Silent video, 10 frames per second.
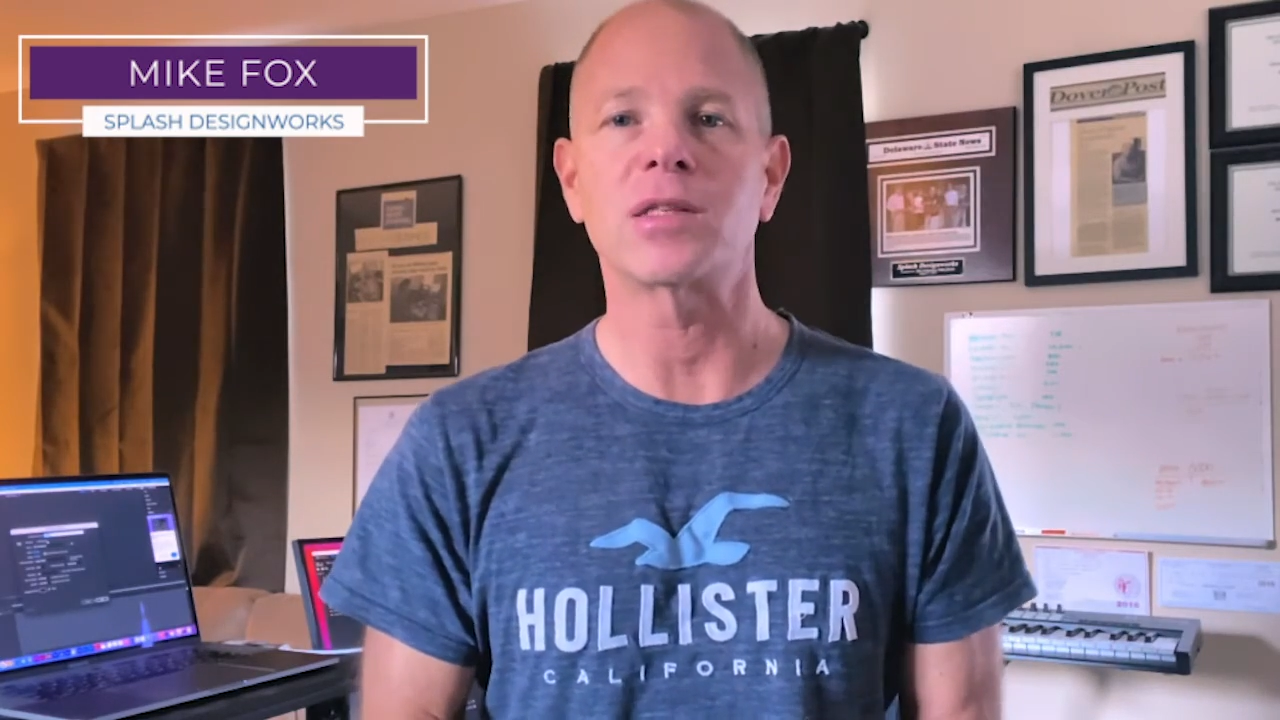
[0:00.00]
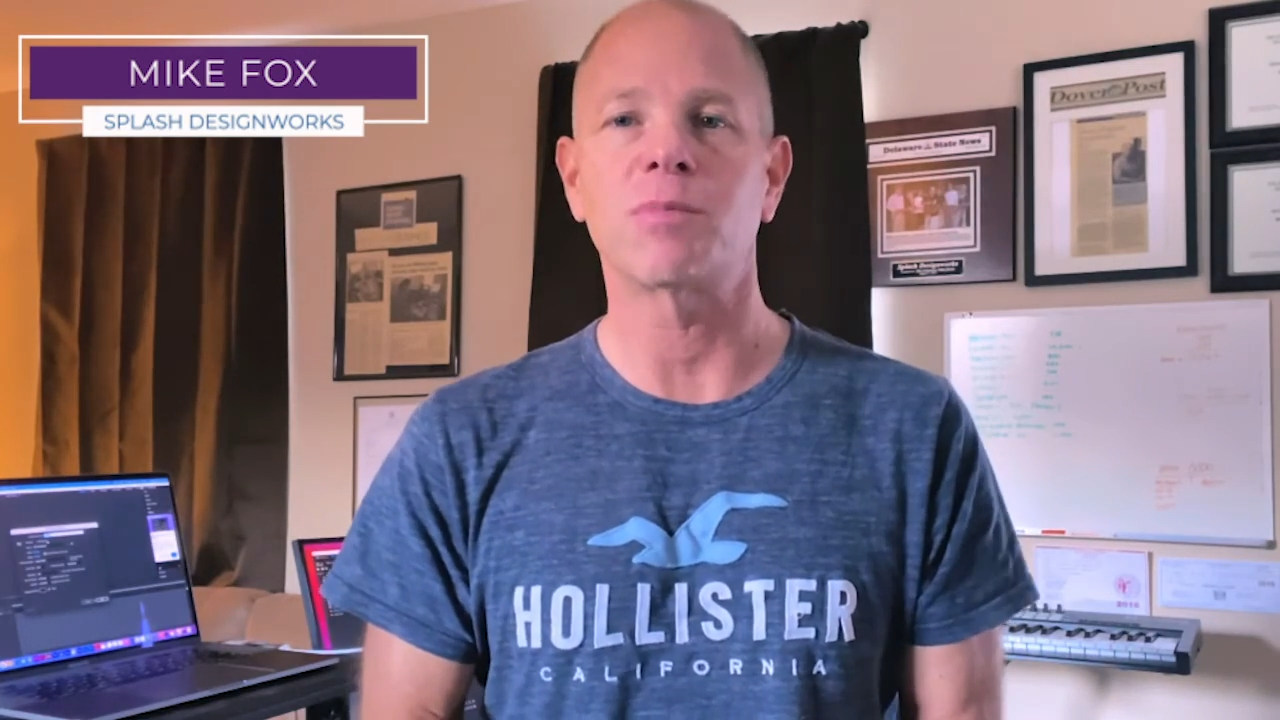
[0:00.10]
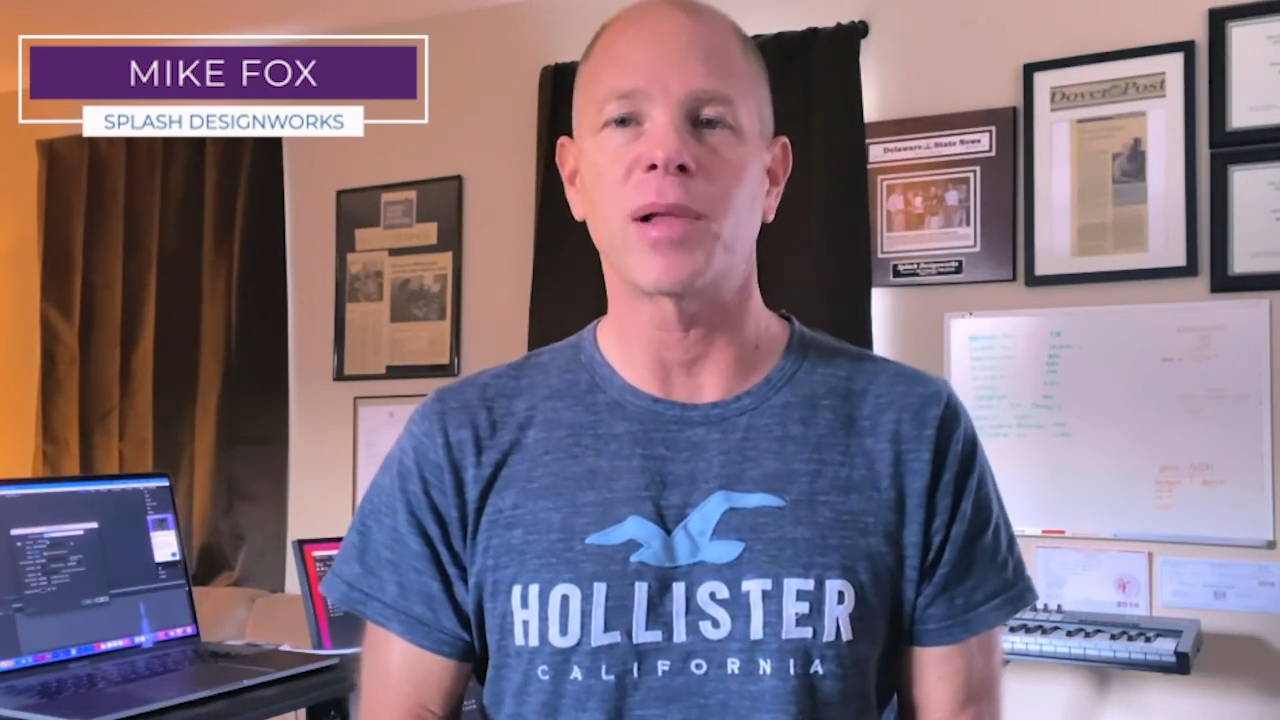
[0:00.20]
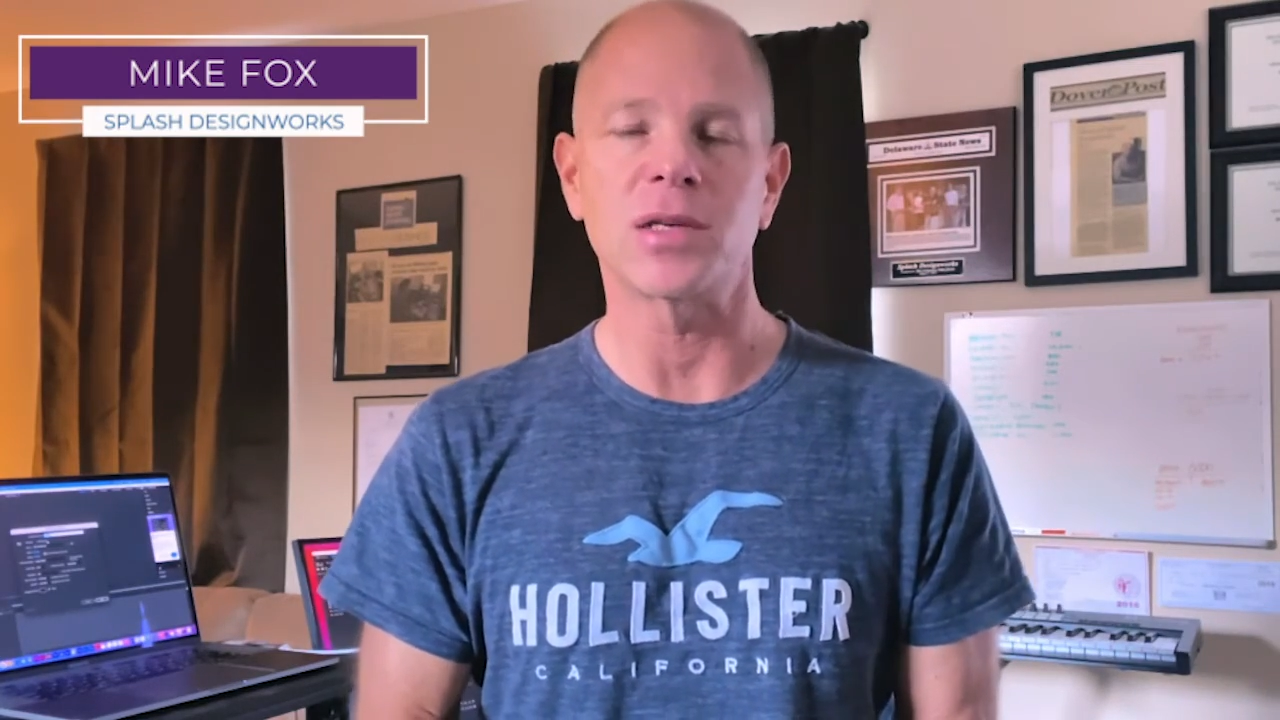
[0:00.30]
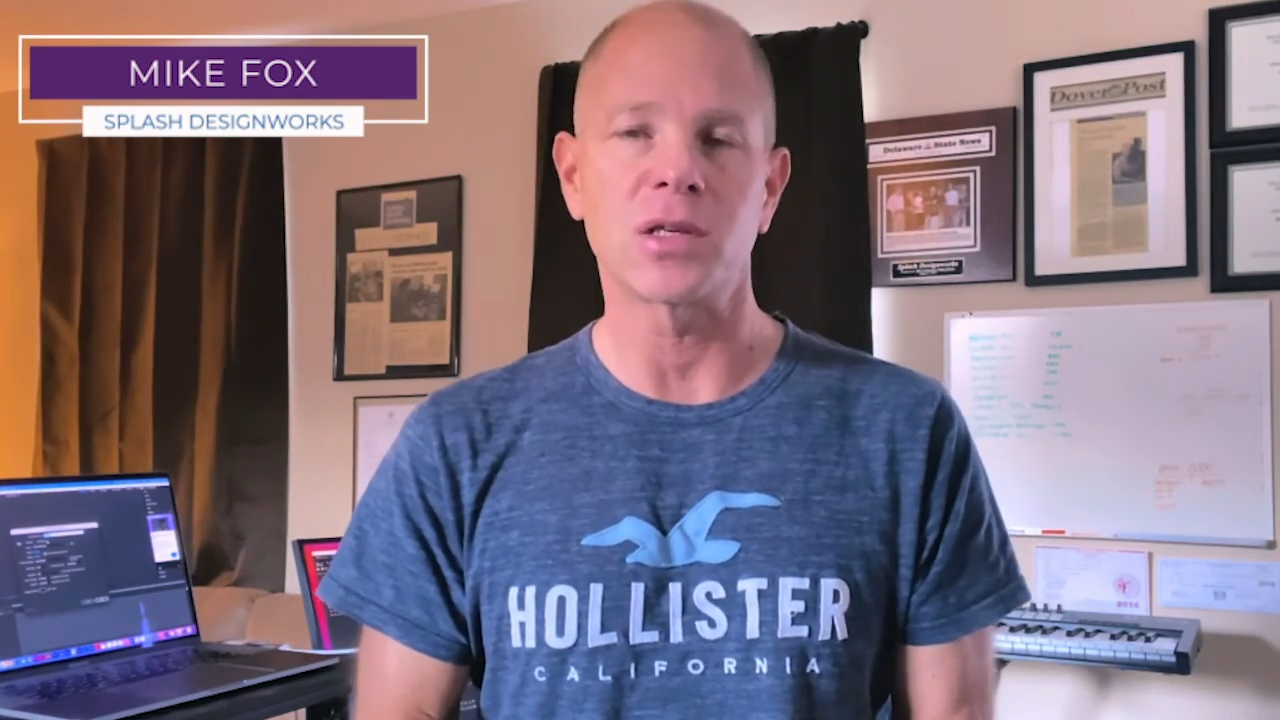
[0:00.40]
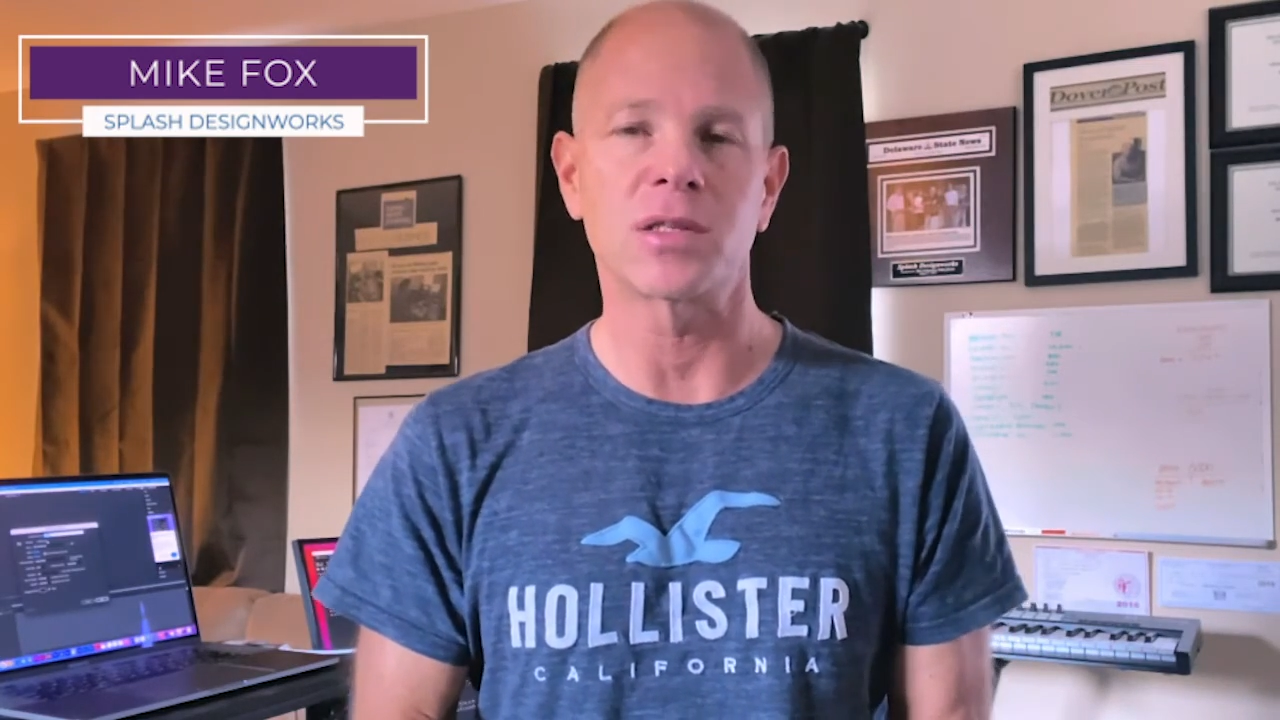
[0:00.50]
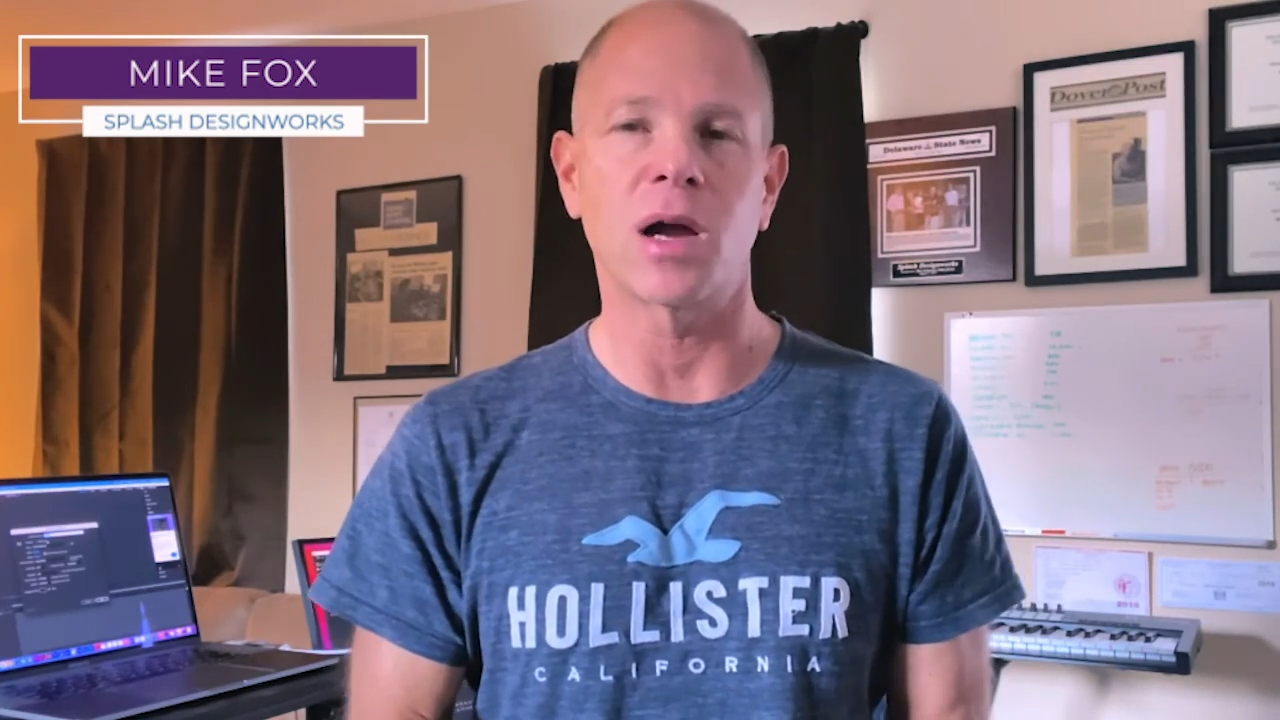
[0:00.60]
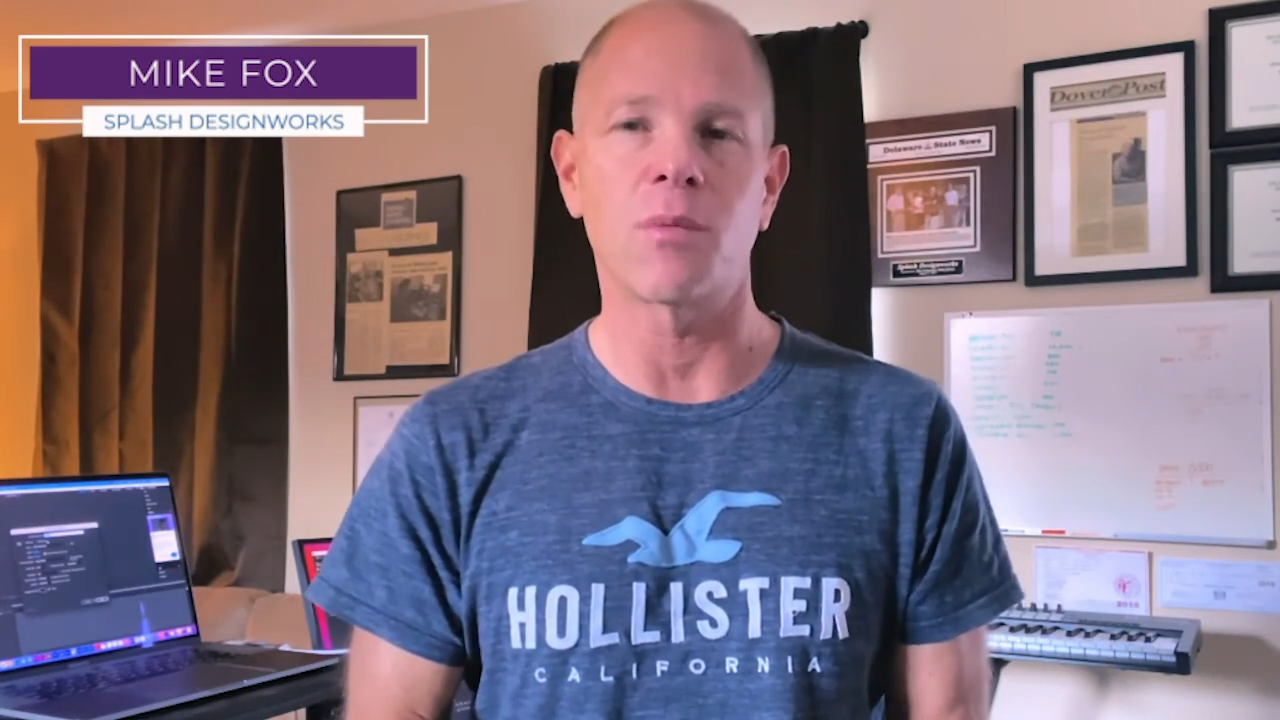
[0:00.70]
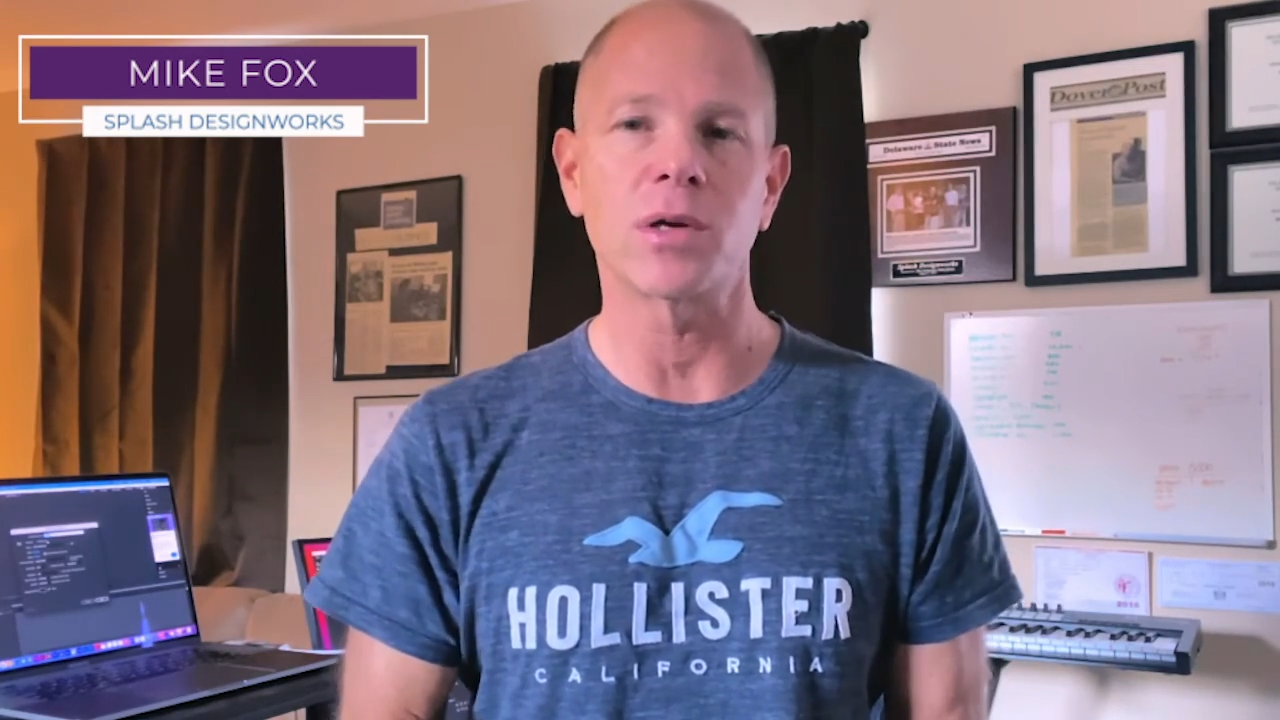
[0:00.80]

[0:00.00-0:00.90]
splash design